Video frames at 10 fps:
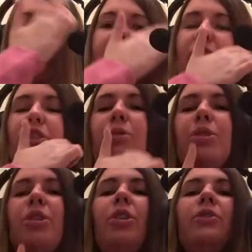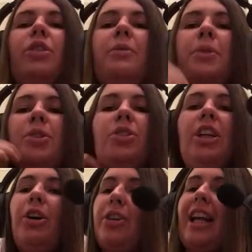Because she was sort of doing, wasn't
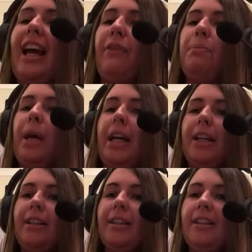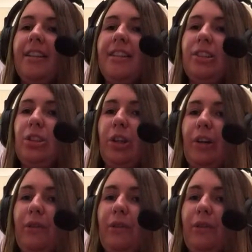she? Oh, you left me, stuff.